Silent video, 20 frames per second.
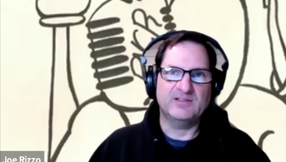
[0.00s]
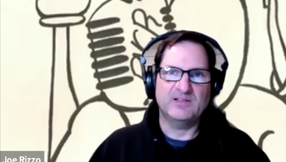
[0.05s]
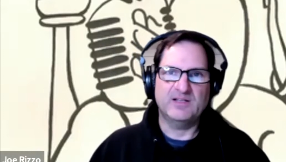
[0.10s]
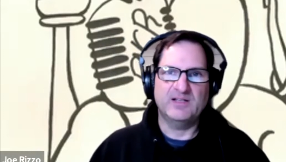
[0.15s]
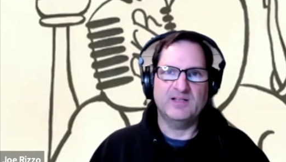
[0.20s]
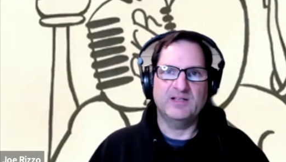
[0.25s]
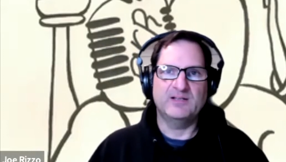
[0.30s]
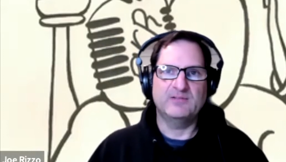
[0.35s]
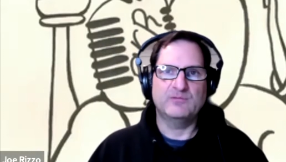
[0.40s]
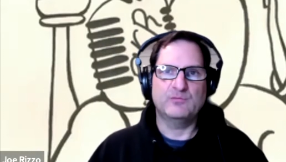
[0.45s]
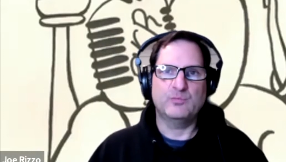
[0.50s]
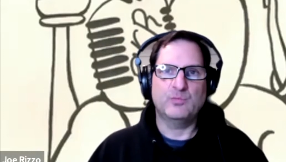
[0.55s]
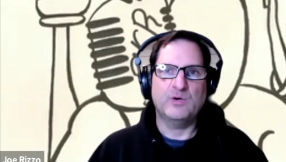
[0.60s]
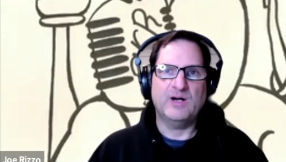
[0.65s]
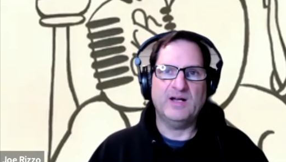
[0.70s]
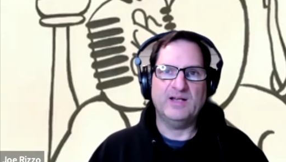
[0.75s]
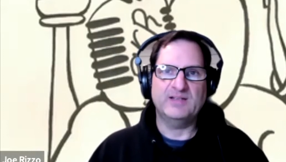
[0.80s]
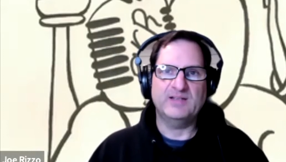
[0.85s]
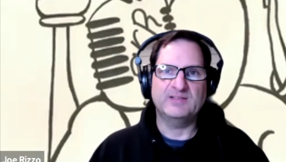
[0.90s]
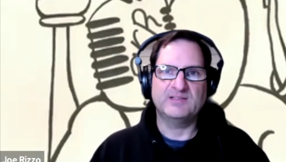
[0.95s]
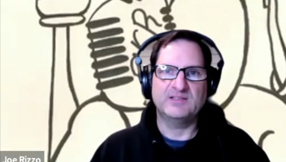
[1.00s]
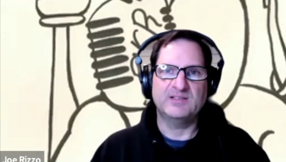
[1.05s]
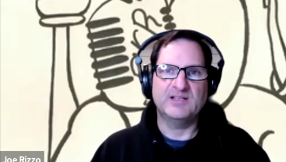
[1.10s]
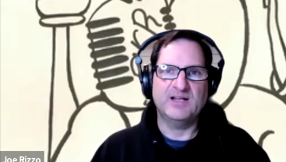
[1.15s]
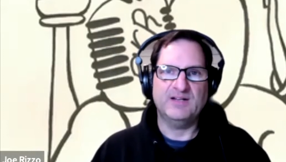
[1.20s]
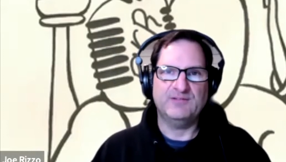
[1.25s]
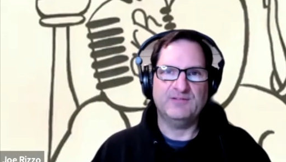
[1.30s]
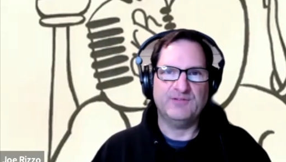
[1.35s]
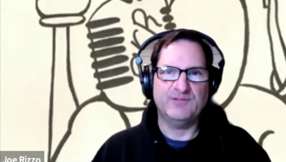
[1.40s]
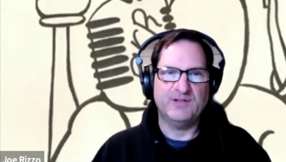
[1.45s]
And why is he
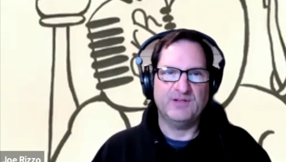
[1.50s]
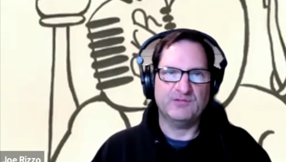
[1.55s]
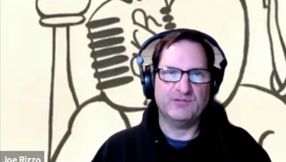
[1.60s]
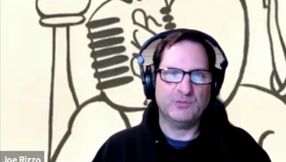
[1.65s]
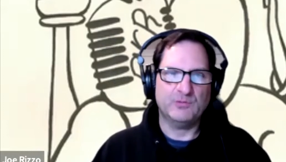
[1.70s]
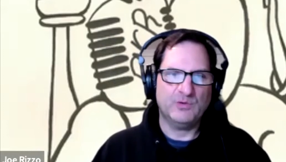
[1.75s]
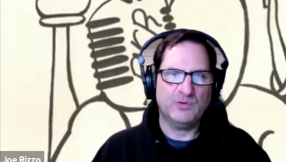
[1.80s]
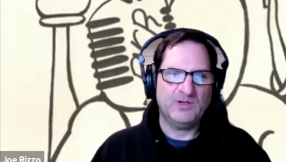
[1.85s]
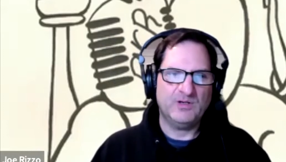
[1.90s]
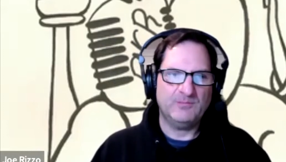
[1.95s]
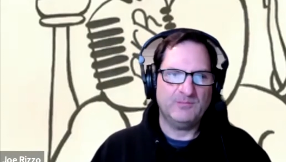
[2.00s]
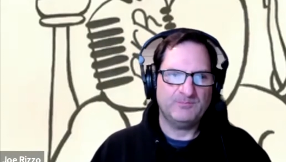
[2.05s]
not favorite? Well,